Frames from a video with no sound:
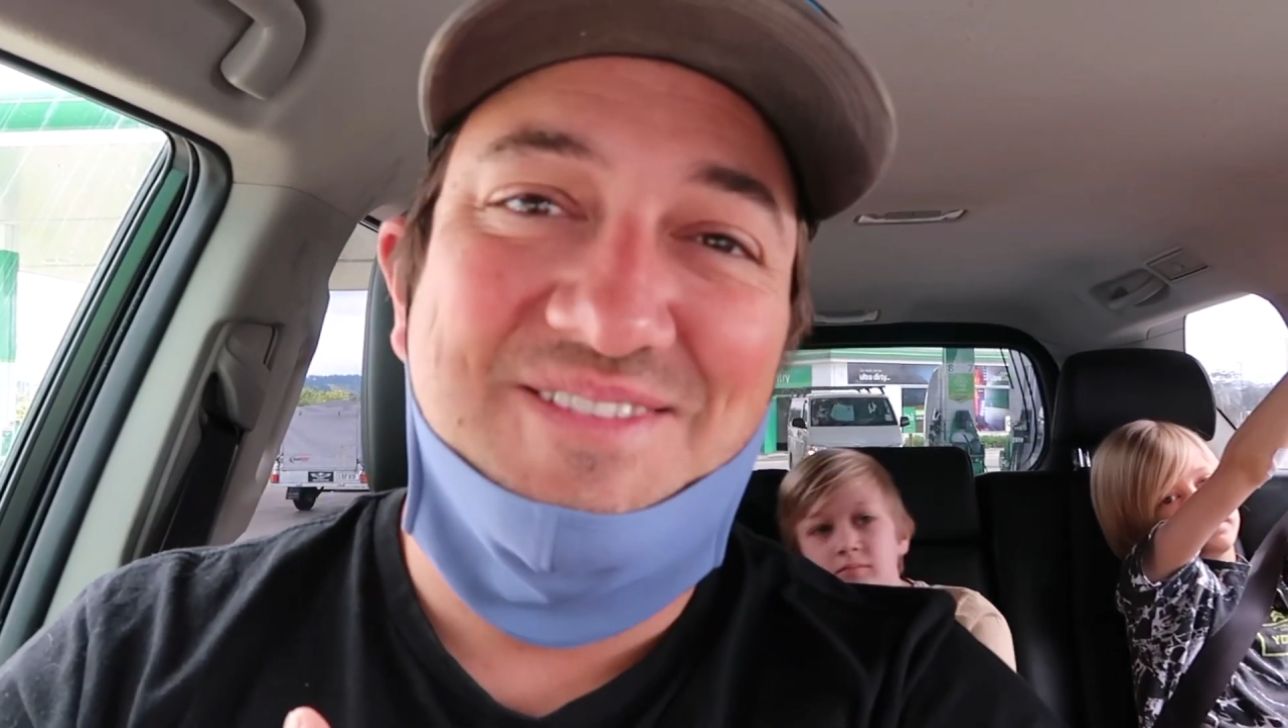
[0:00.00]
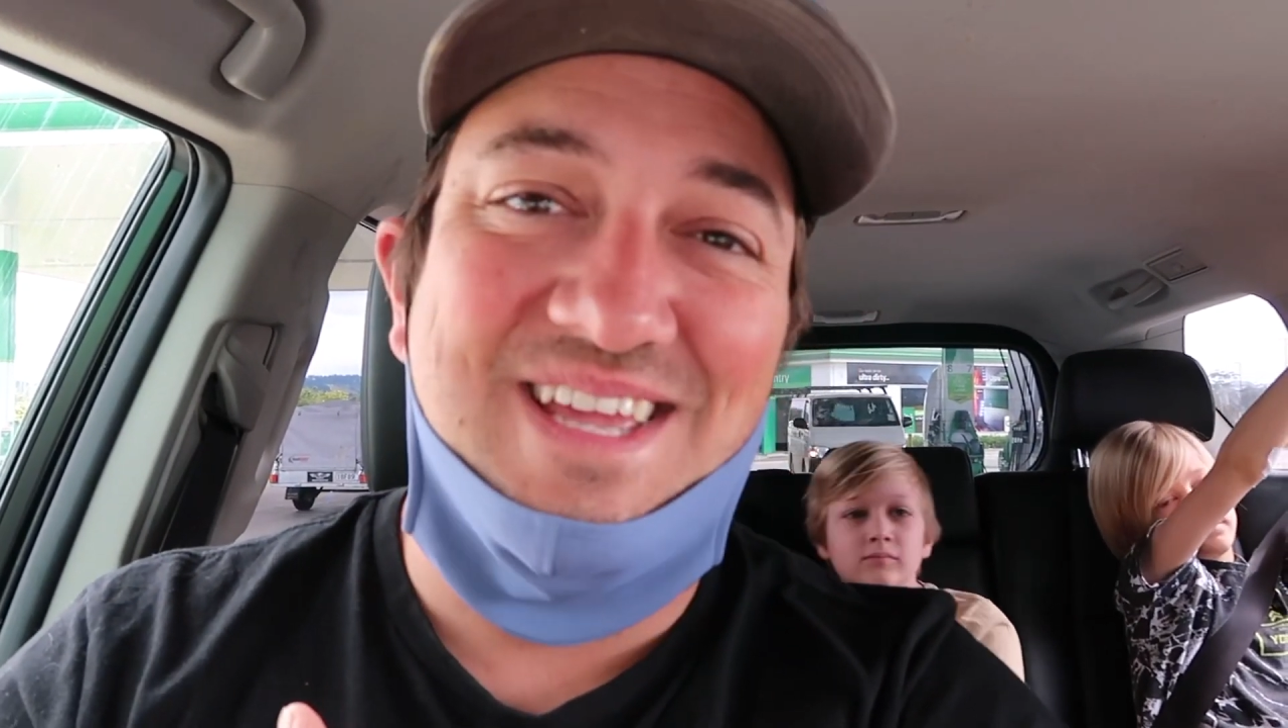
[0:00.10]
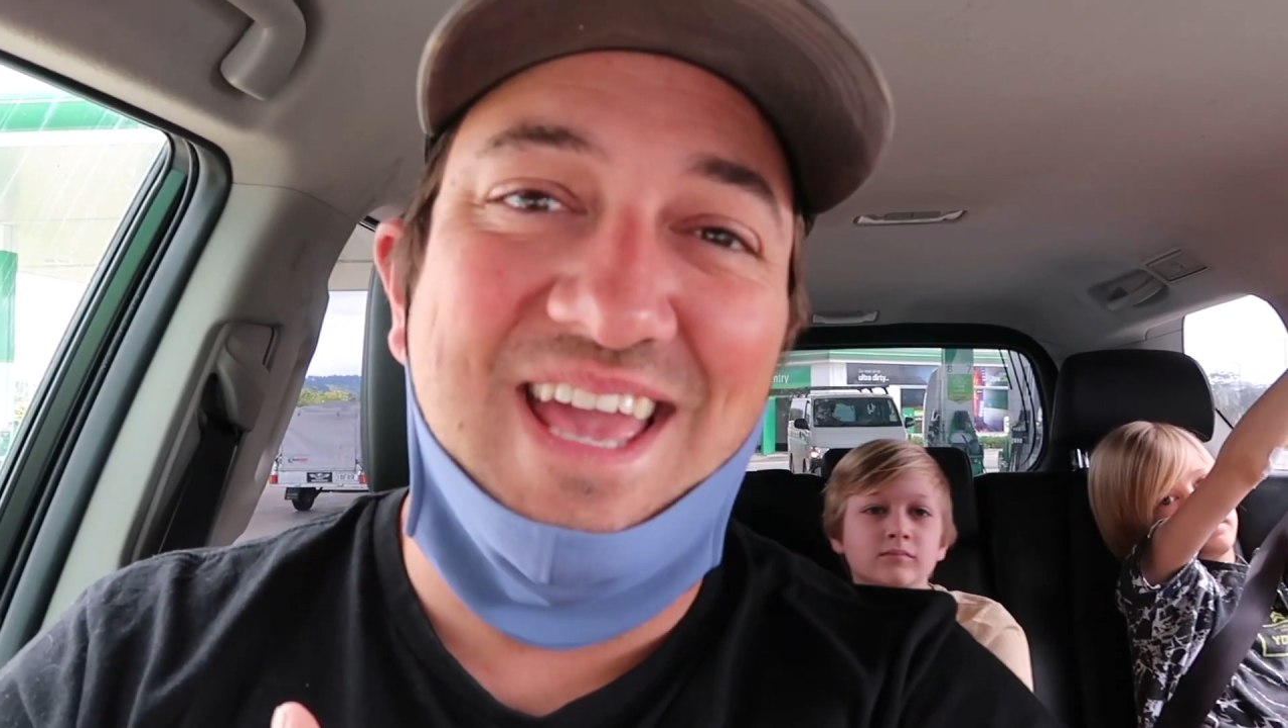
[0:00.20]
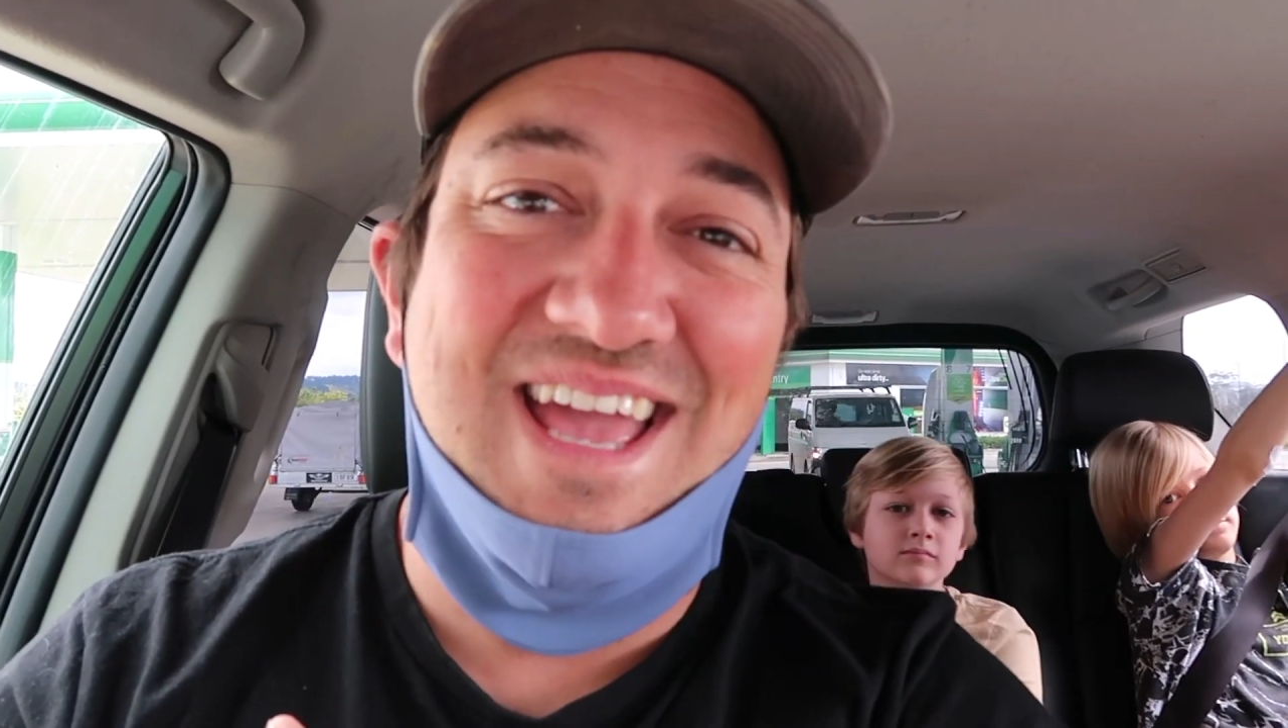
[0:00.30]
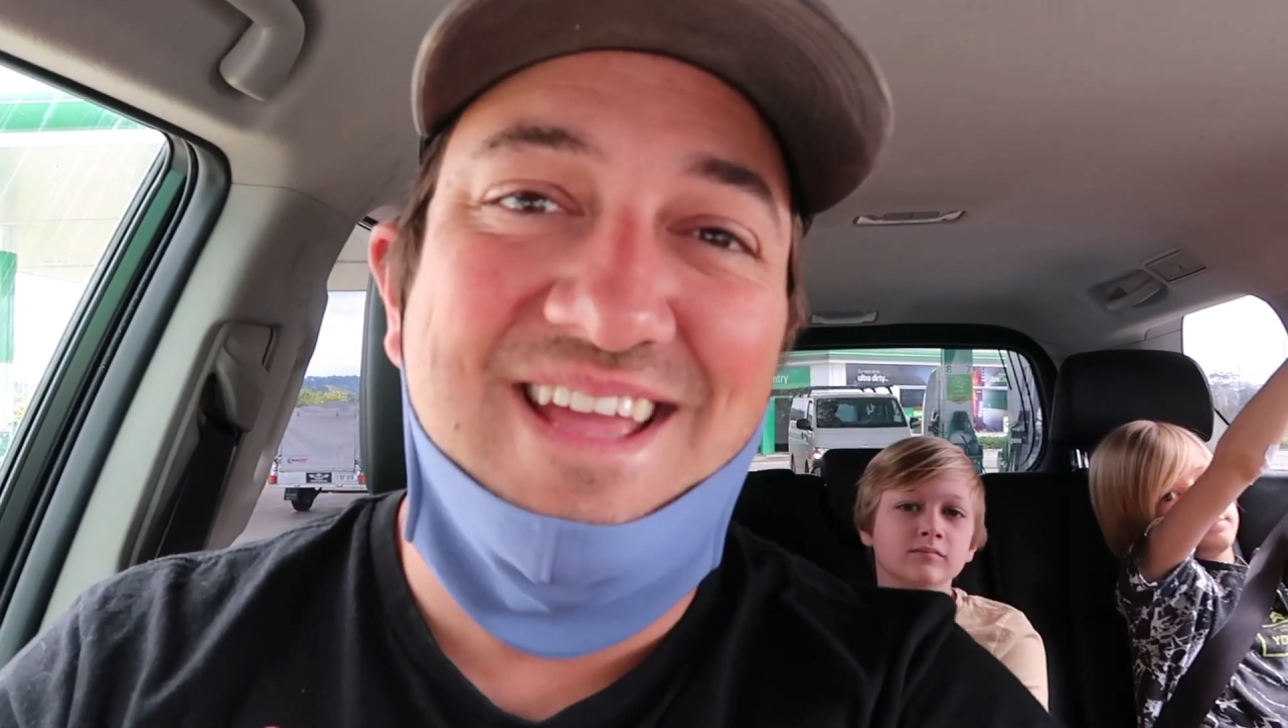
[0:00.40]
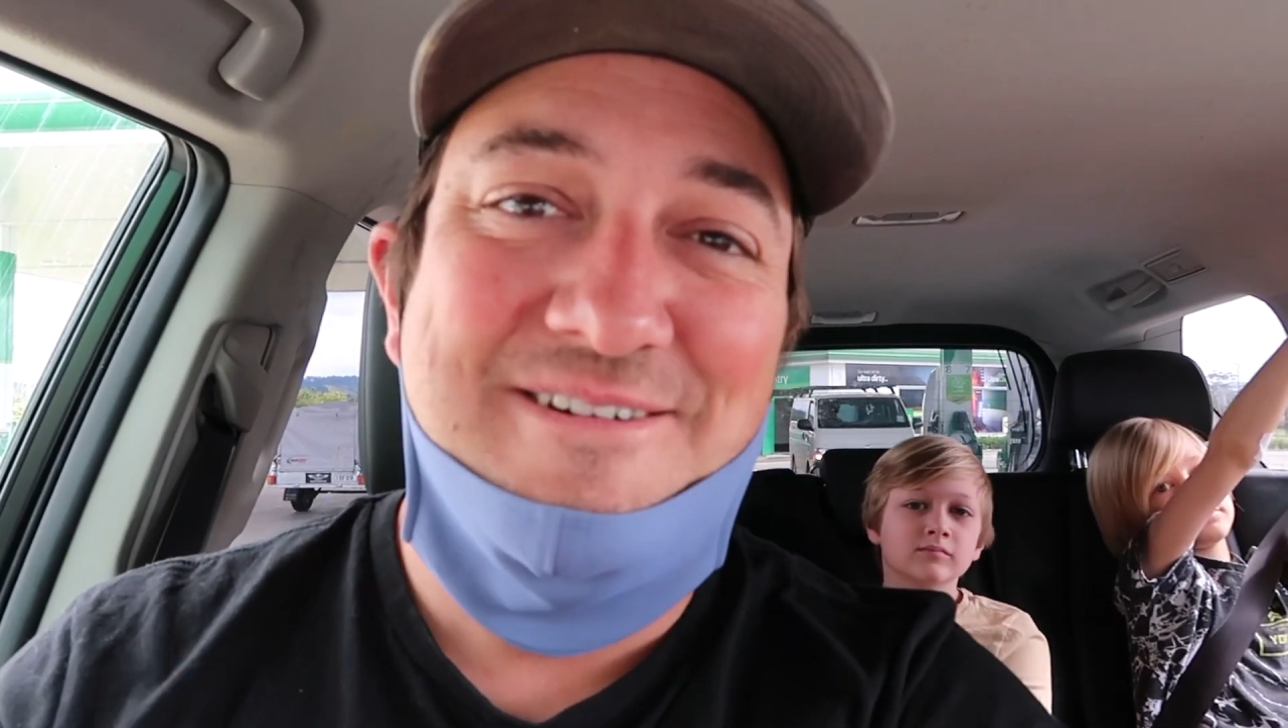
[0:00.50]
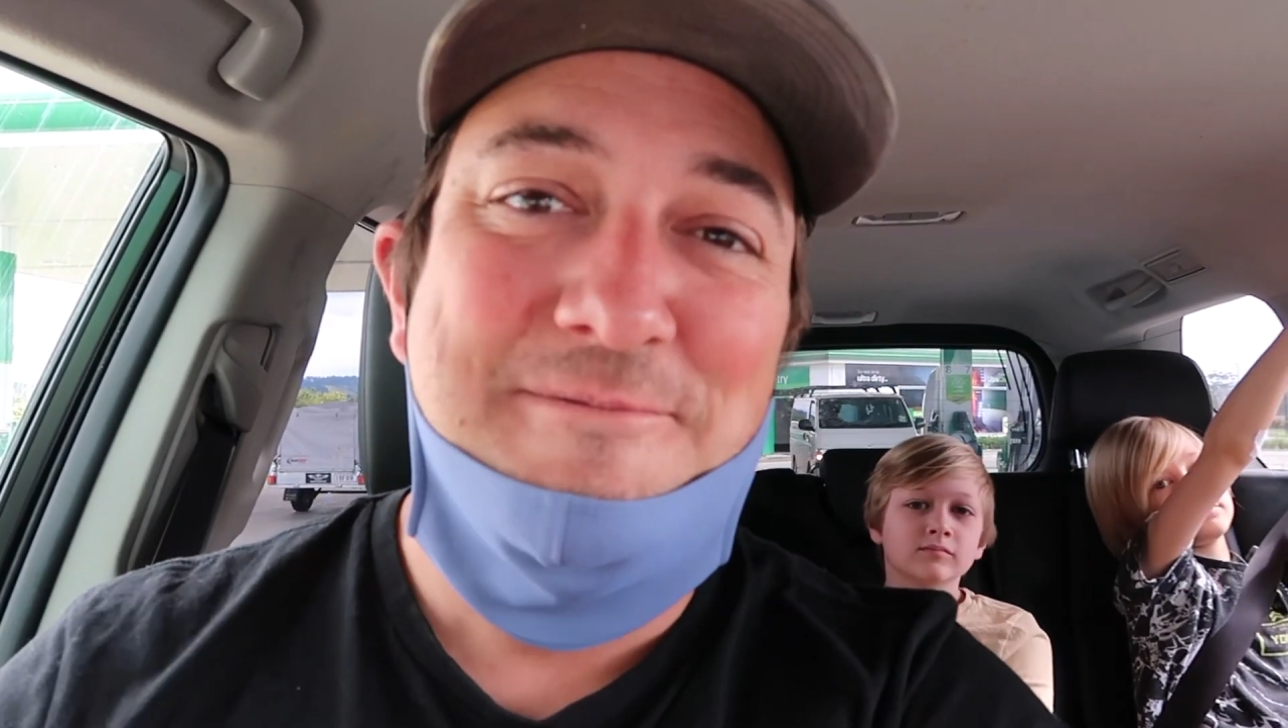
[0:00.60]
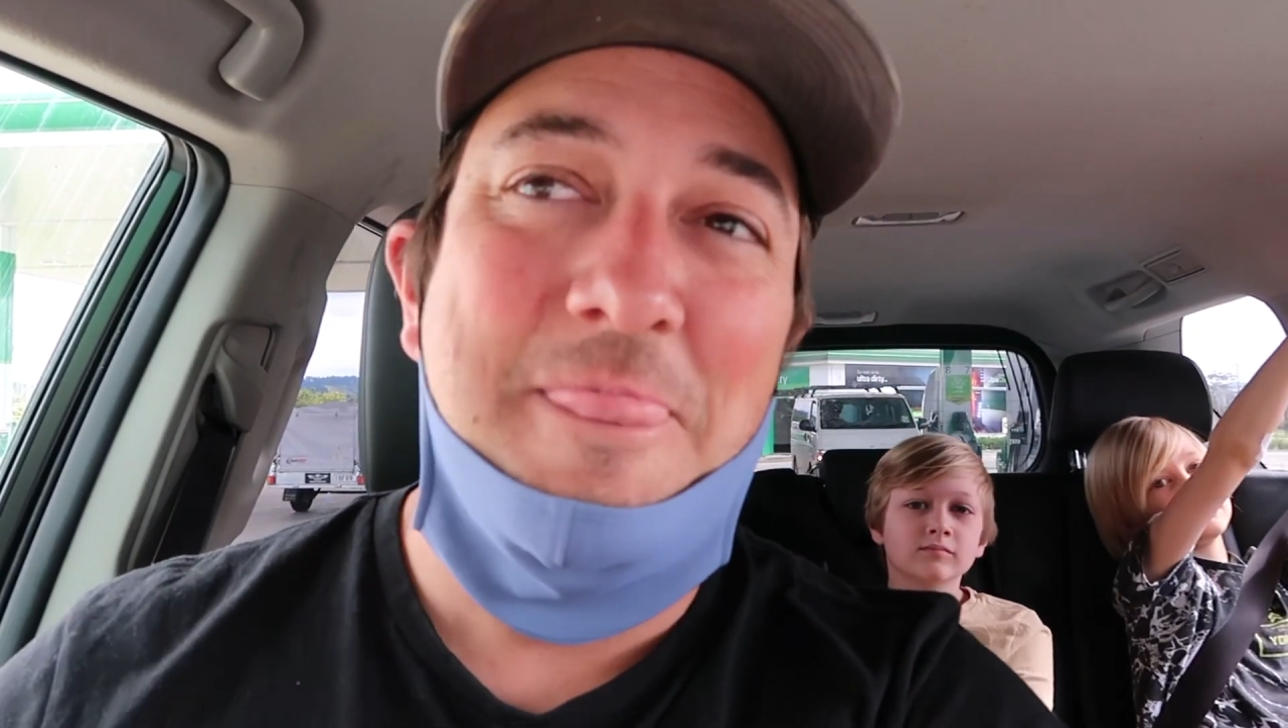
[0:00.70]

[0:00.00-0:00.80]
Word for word: okay?